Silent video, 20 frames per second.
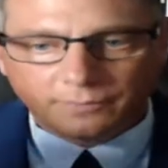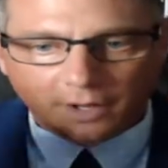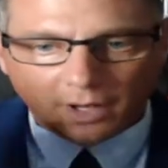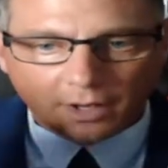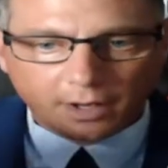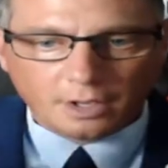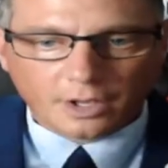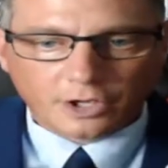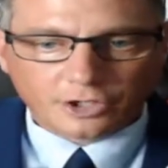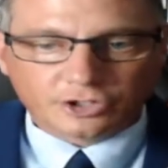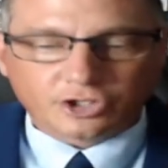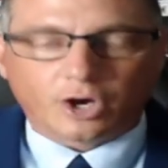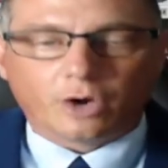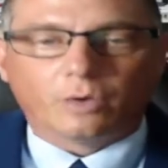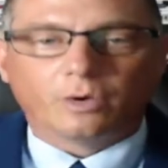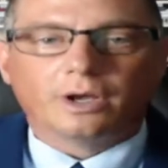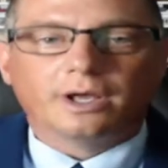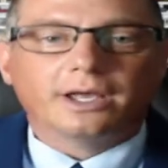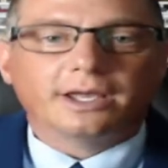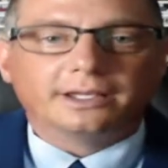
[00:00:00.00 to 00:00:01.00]
So,
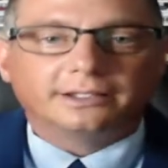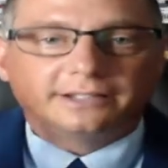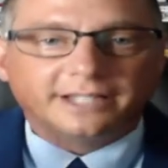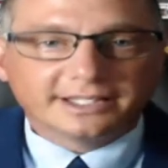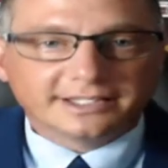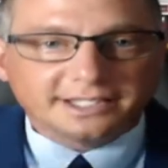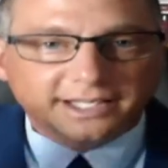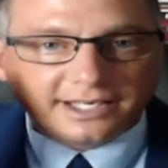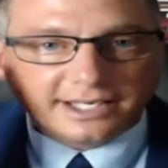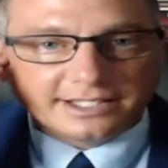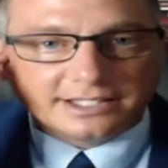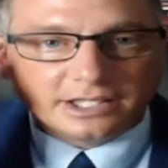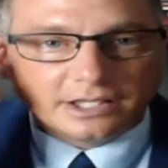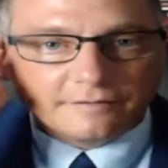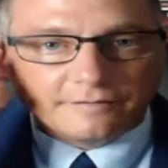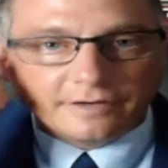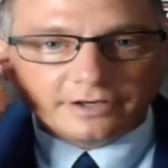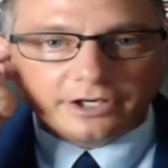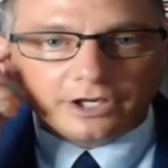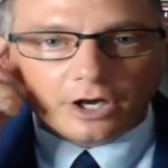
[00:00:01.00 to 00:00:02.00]
let's get into the
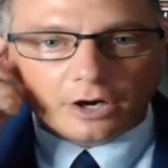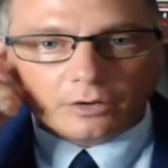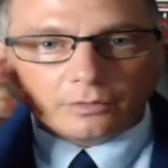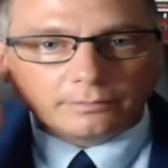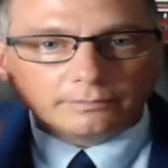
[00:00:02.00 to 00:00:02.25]
video.